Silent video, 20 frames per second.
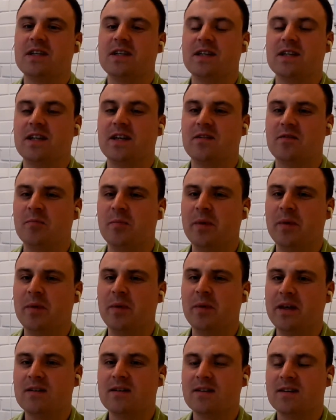give
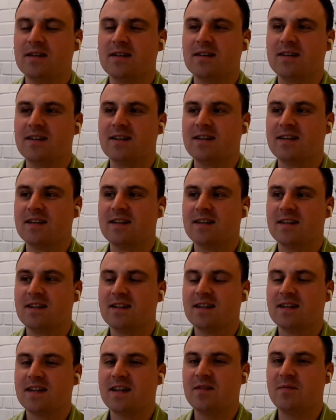me,
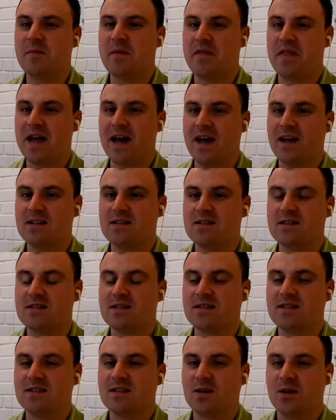give me that.
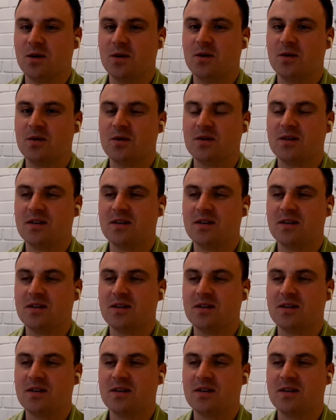Oh.